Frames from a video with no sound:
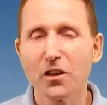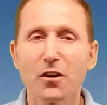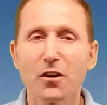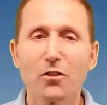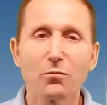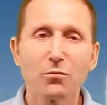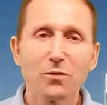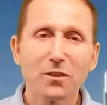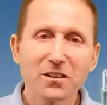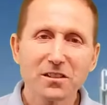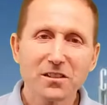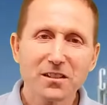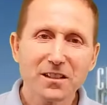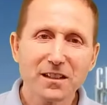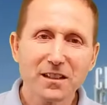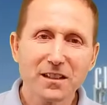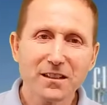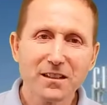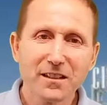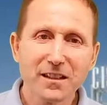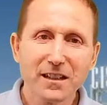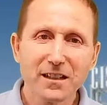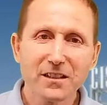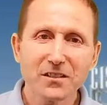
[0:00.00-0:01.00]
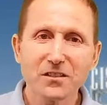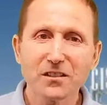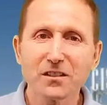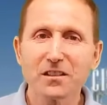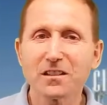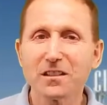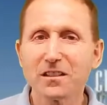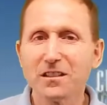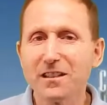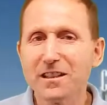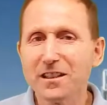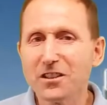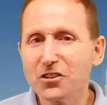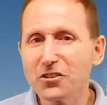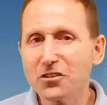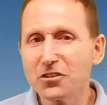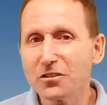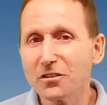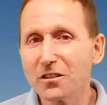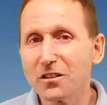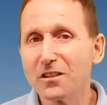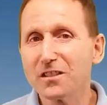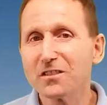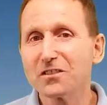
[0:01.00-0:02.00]
with techniques that
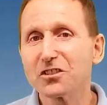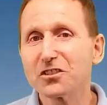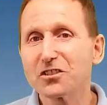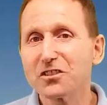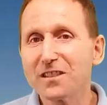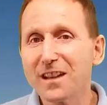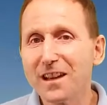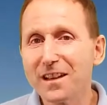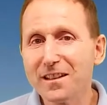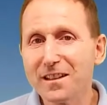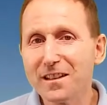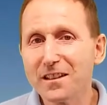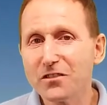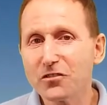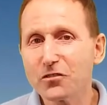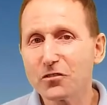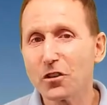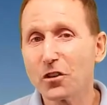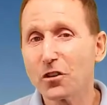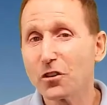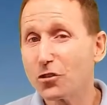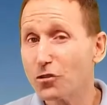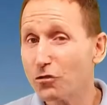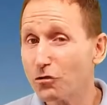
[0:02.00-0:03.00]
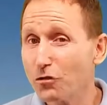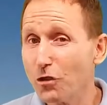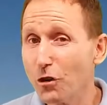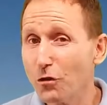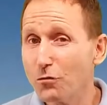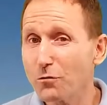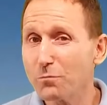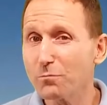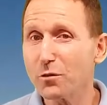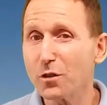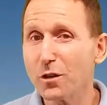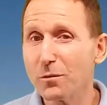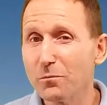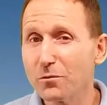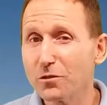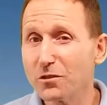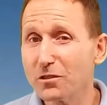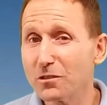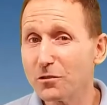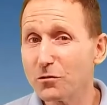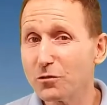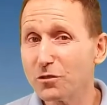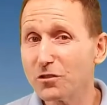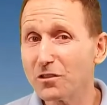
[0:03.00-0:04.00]
initial studies showed
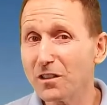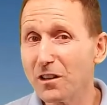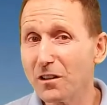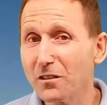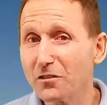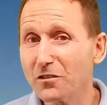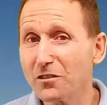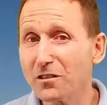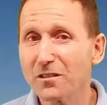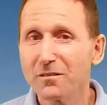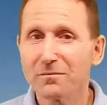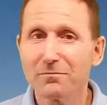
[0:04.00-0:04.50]
promising results,